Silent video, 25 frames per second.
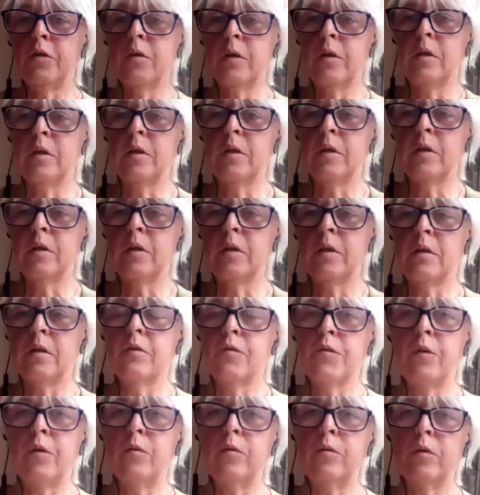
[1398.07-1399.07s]
which is to
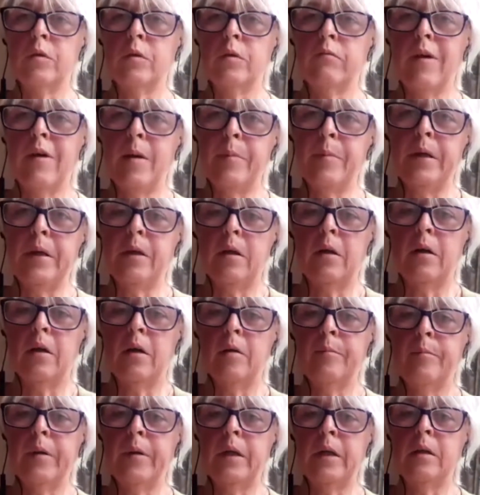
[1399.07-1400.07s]
control the rapid
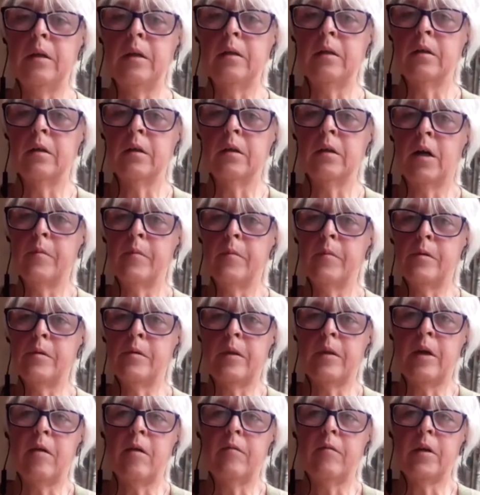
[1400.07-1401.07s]
heartbeat that
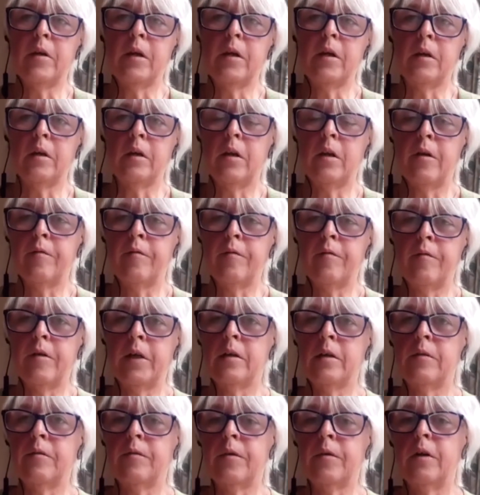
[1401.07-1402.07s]
comes with having an
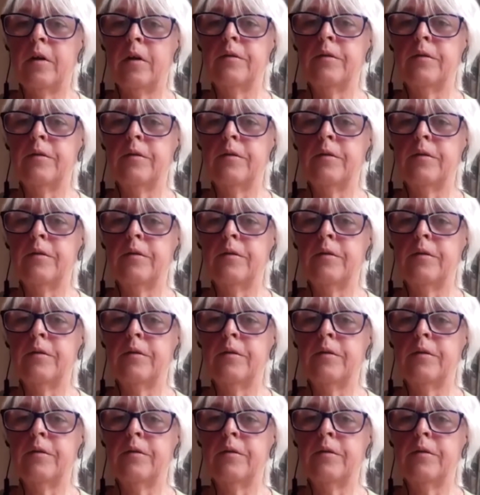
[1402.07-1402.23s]
overactive